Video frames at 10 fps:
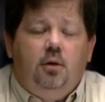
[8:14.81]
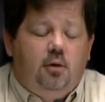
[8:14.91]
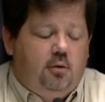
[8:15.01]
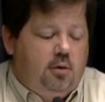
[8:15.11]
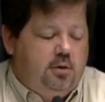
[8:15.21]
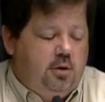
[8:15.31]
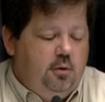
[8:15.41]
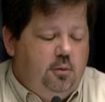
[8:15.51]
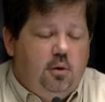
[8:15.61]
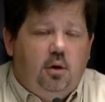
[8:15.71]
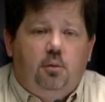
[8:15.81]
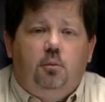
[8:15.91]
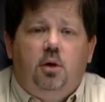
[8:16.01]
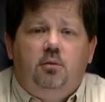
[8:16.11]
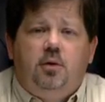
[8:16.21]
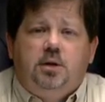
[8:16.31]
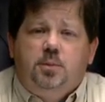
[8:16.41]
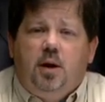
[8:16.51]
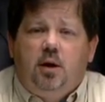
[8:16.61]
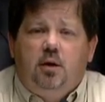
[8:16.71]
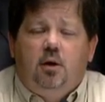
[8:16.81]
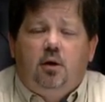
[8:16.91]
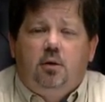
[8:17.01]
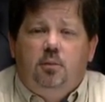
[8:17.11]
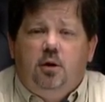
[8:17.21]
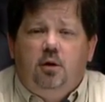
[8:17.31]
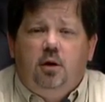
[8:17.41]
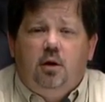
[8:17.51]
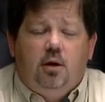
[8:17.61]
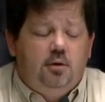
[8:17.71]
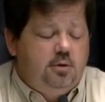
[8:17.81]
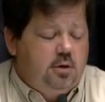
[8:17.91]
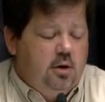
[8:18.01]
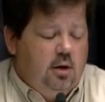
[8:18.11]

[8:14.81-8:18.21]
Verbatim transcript: they're going to uh, reinvest back into our community and others,